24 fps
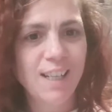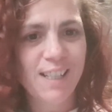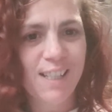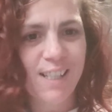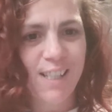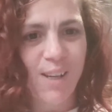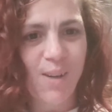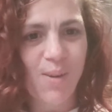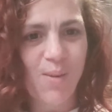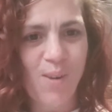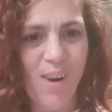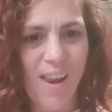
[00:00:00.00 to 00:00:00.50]

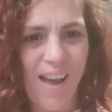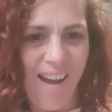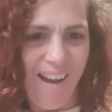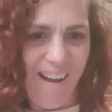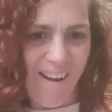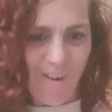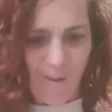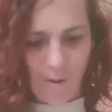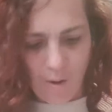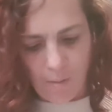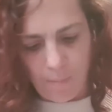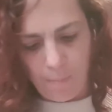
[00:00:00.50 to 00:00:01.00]
So
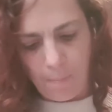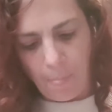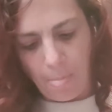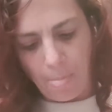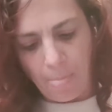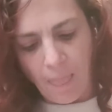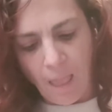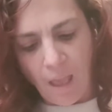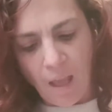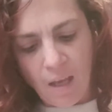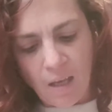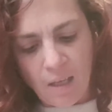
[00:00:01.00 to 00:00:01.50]
long.
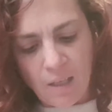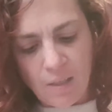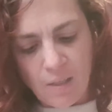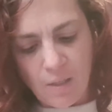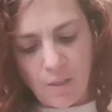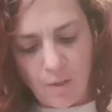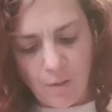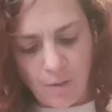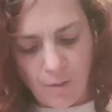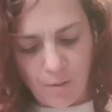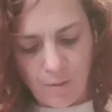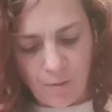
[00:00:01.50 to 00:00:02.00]

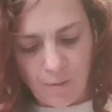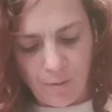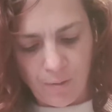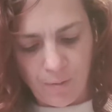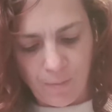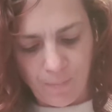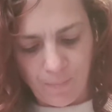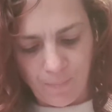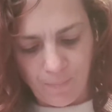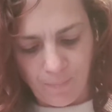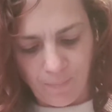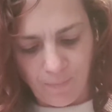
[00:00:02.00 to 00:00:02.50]

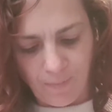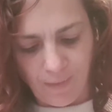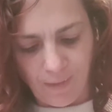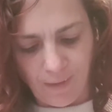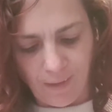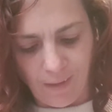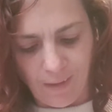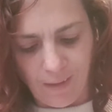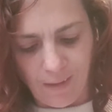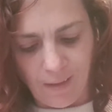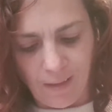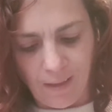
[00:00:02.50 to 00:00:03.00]
So
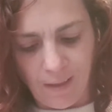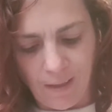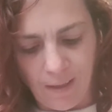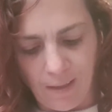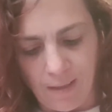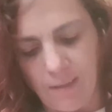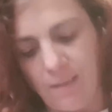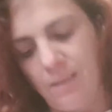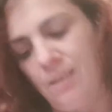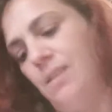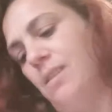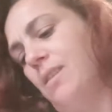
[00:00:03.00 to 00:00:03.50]

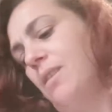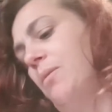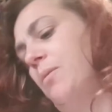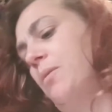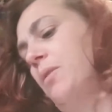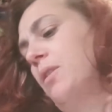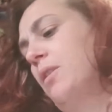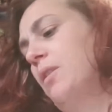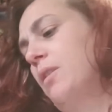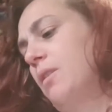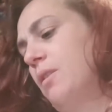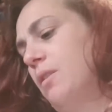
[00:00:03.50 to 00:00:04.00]
yeah, I
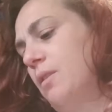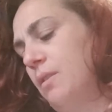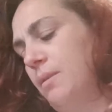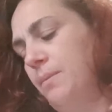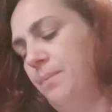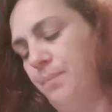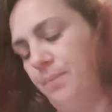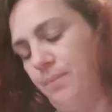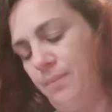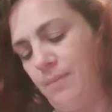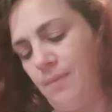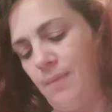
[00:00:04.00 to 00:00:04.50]
want to
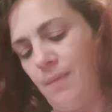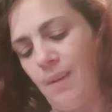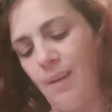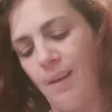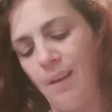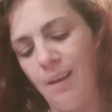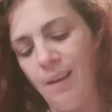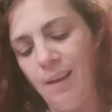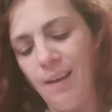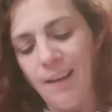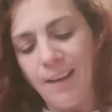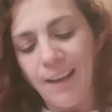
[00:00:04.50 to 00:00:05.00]

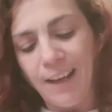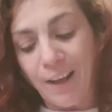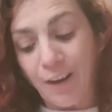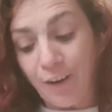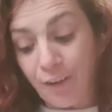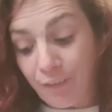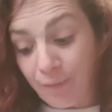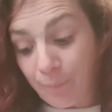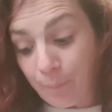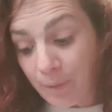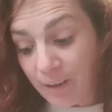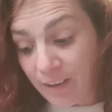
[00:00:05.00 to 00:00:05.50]
get
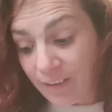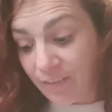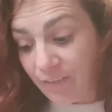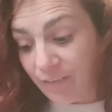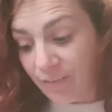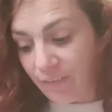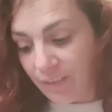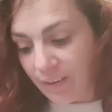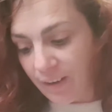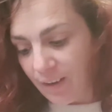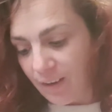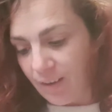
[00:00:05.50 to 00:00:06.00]
over my
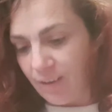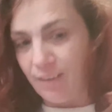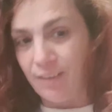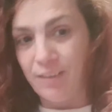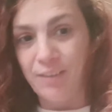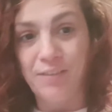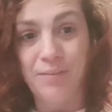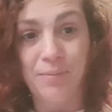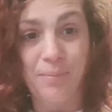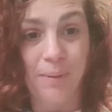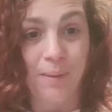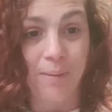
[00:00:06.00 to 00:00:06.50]
fear
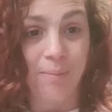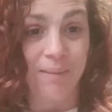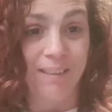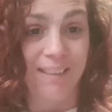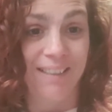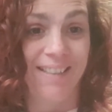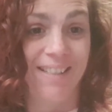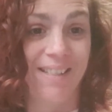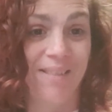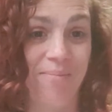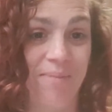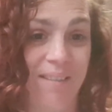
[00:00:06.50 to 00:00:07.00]
of
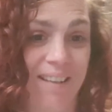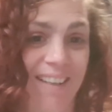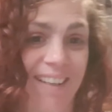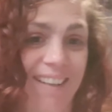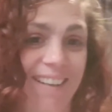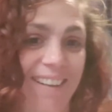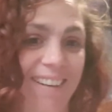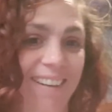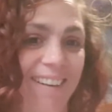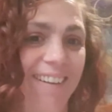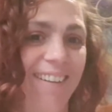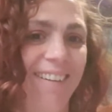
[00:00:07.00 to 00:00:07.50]
public
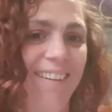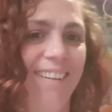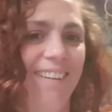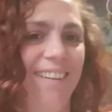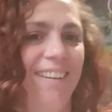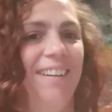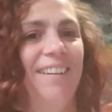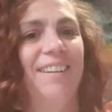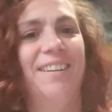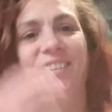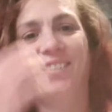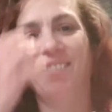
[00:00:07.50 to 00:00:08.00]
speaking.
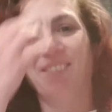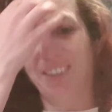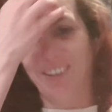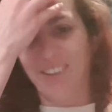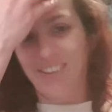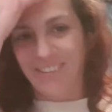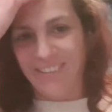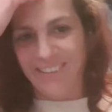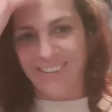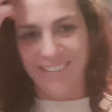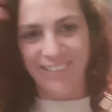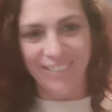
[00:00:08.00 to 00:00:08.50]
Oh my
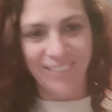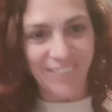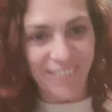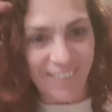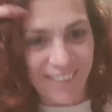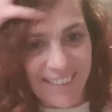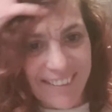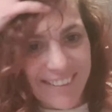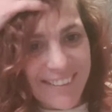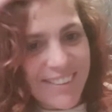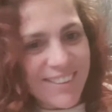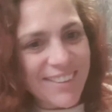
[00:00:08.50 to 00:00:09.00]
god, I look
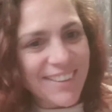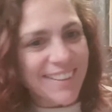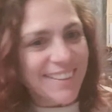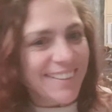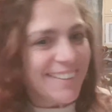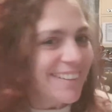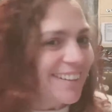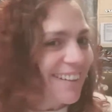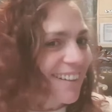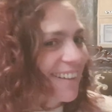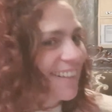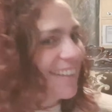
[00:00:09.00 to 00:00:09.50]
like shit.
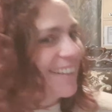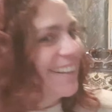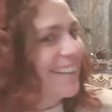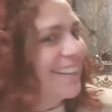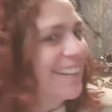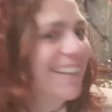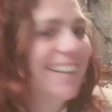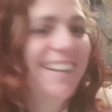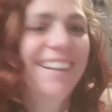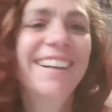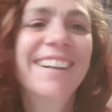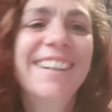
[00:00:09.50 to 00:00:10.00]

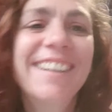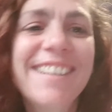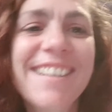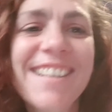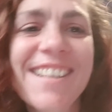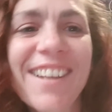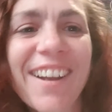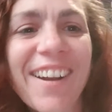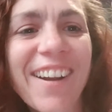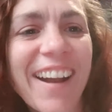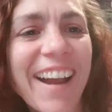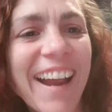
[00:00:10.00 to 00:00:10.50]

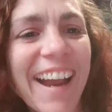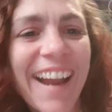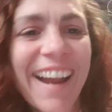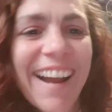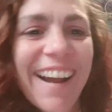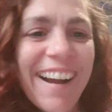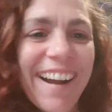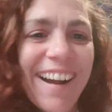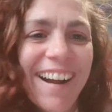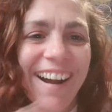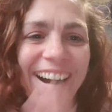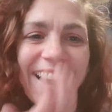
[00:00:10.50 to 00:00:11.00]
Sorry,
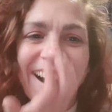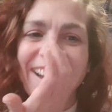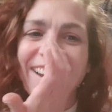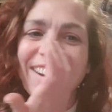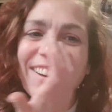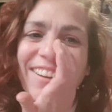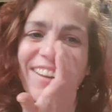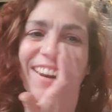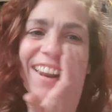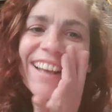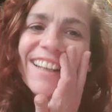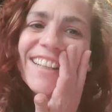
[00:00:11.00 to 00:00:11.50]
I
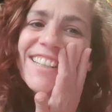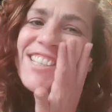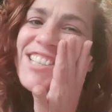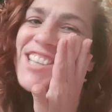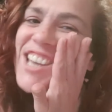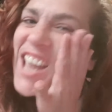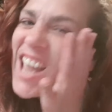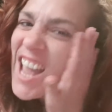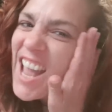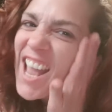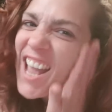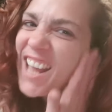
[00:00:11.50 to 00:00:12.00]
look like
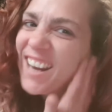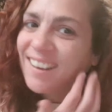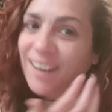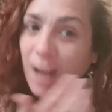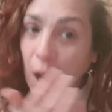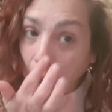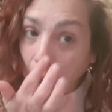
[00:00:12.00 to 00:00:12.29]
shit.